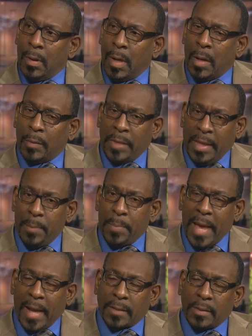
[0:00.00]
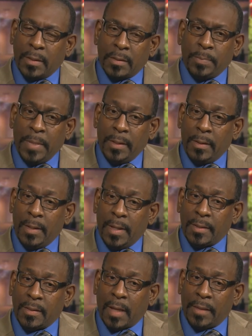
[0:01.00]
Well, the impact has been
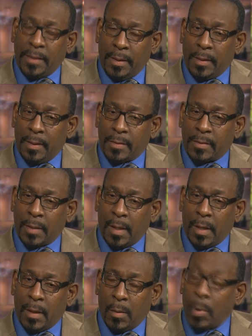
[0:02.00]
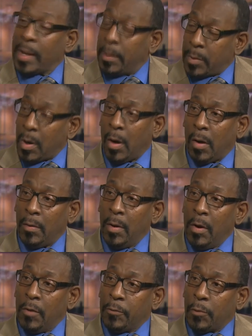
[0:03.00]
that I think it's uh, a wake-up call
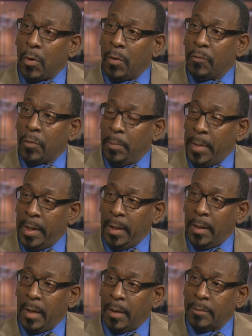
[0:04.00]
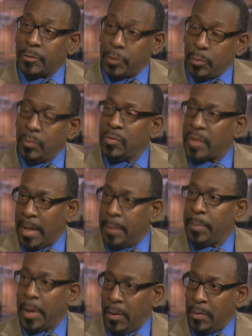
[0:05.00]
for, for many uh, students
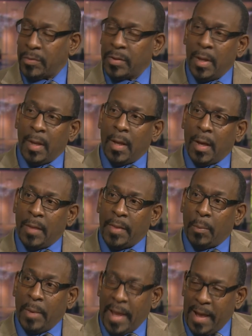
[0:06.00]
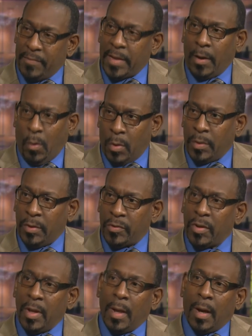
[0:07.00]
and parents uh, that we have that
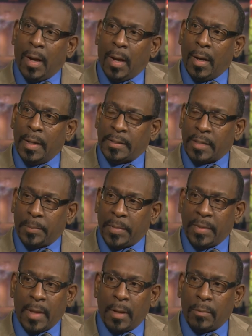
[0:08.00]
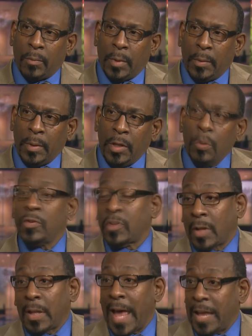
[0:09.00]
ordinance. Uh, it's something that we, we use as
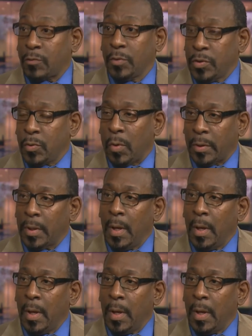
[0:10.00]
a last resort.